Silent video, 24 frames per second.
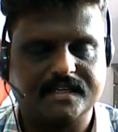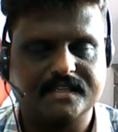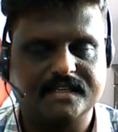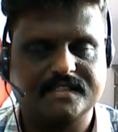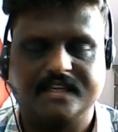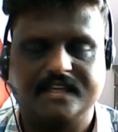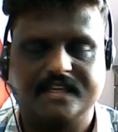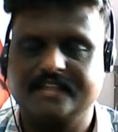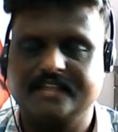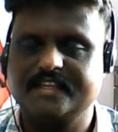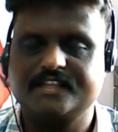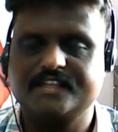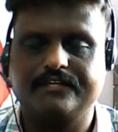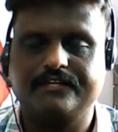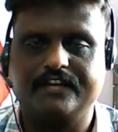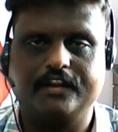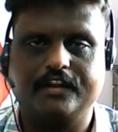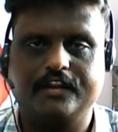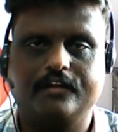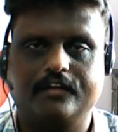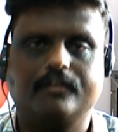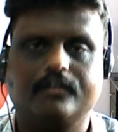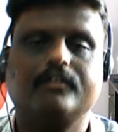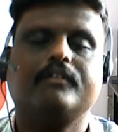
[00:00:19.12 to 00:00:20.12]
in this
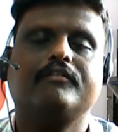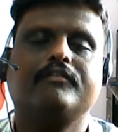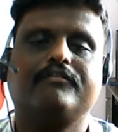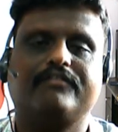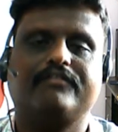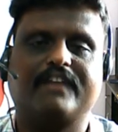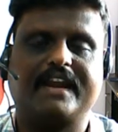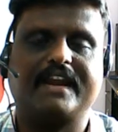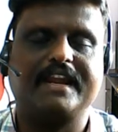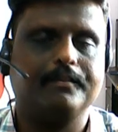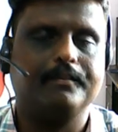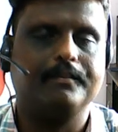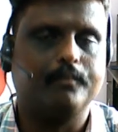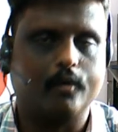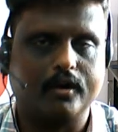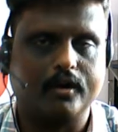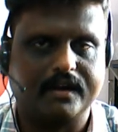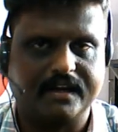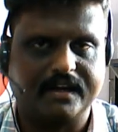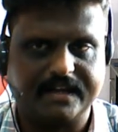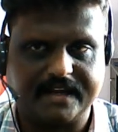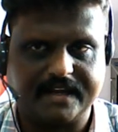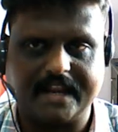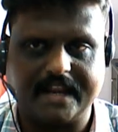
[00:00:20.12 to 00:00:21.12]
video 5
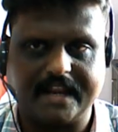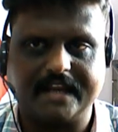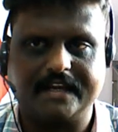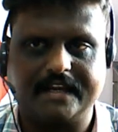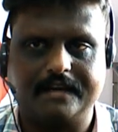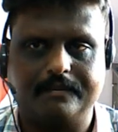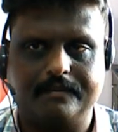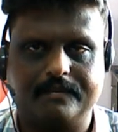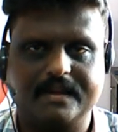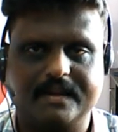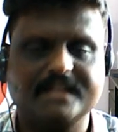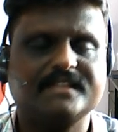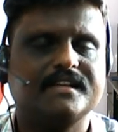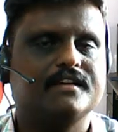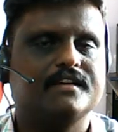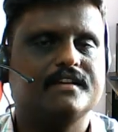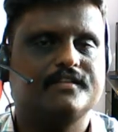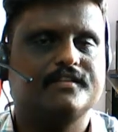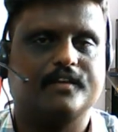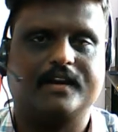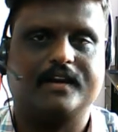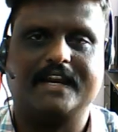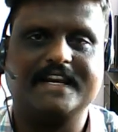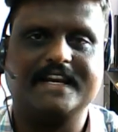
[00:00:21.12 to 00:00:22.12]
important AI templates.
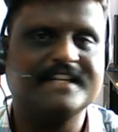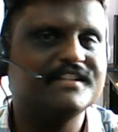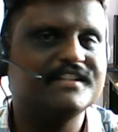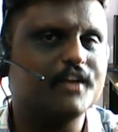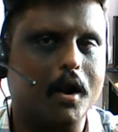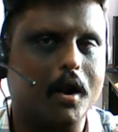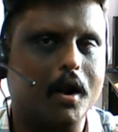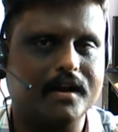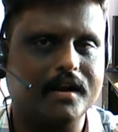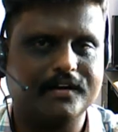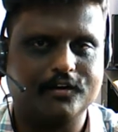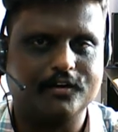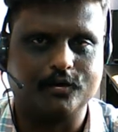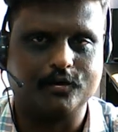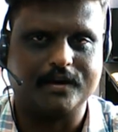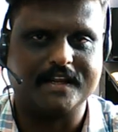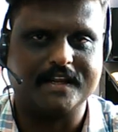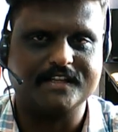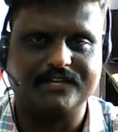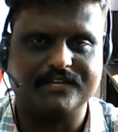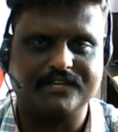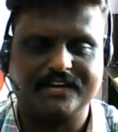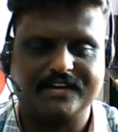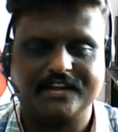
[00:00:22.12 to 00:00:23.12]
So let us go on to
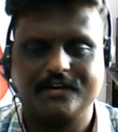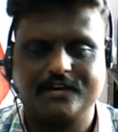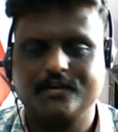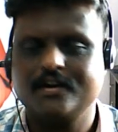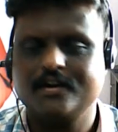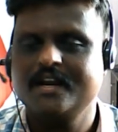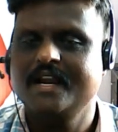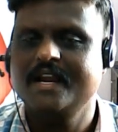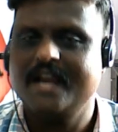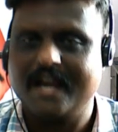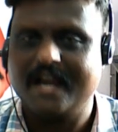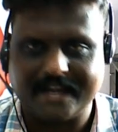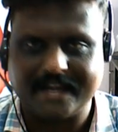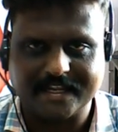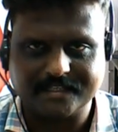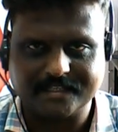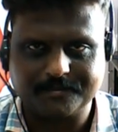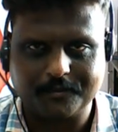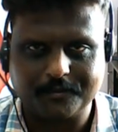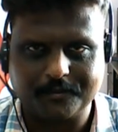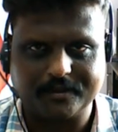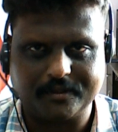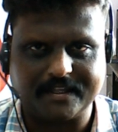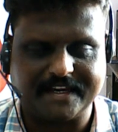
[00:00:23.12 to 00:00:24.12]
today's video and
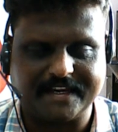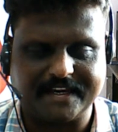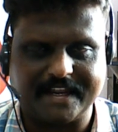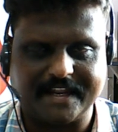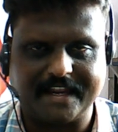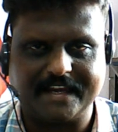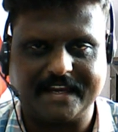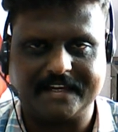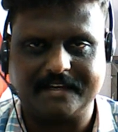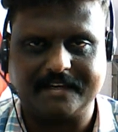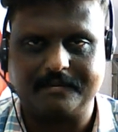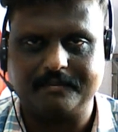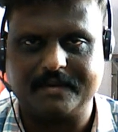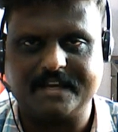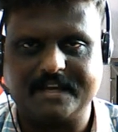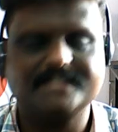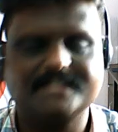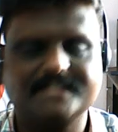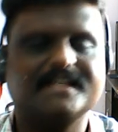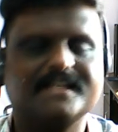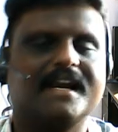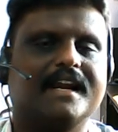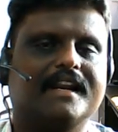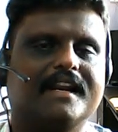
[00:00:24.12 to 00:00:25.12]
explore the AI
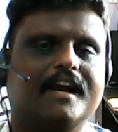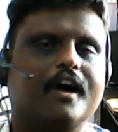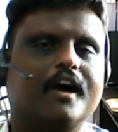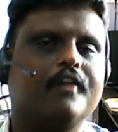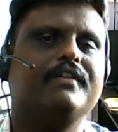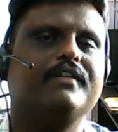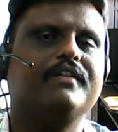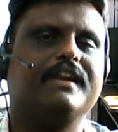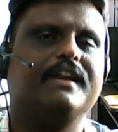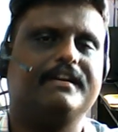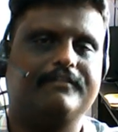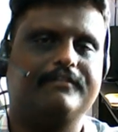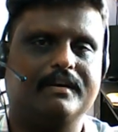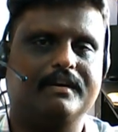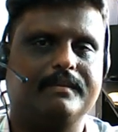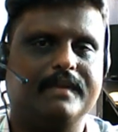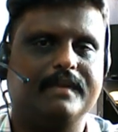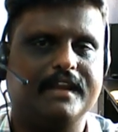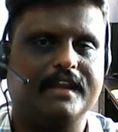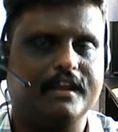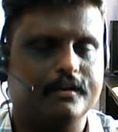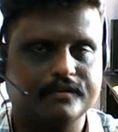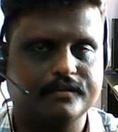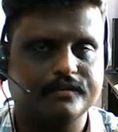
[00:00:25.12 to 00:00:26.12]
templates and how it will be
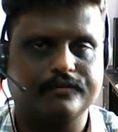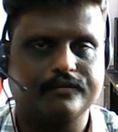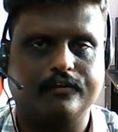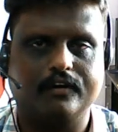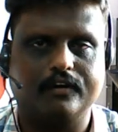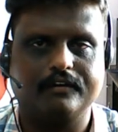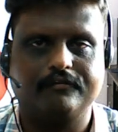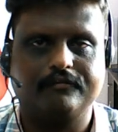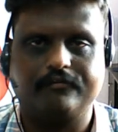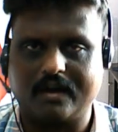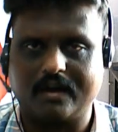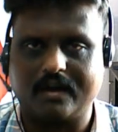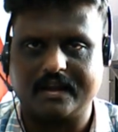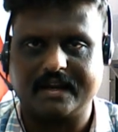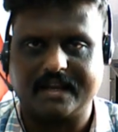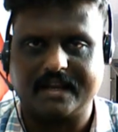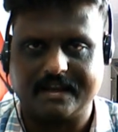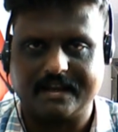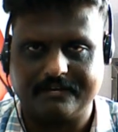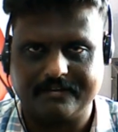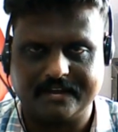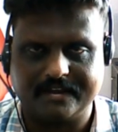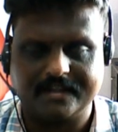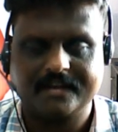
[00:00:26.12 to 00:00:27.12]
useful for
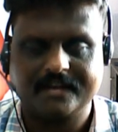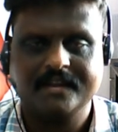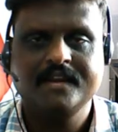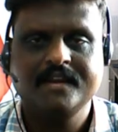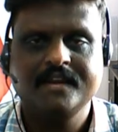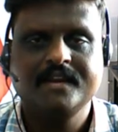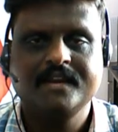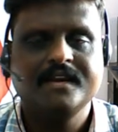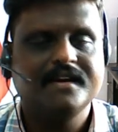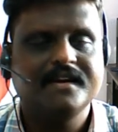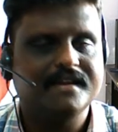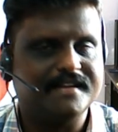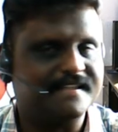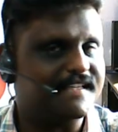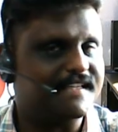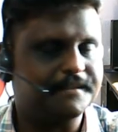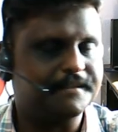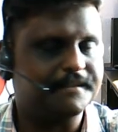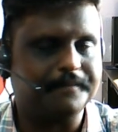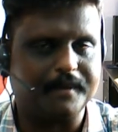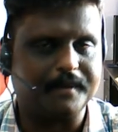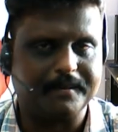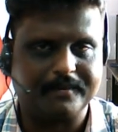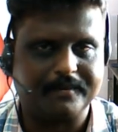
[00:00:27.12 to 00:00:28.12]
our
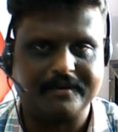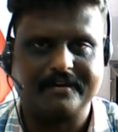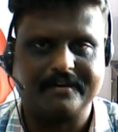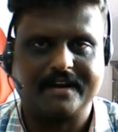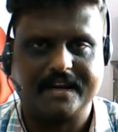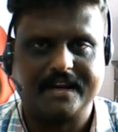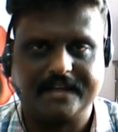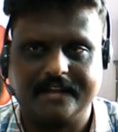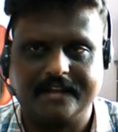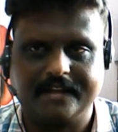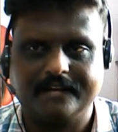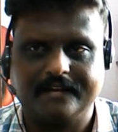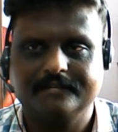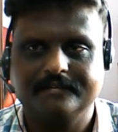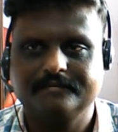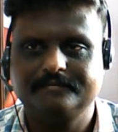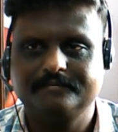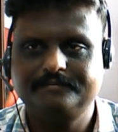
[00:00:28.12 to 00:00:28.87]
research paper writing.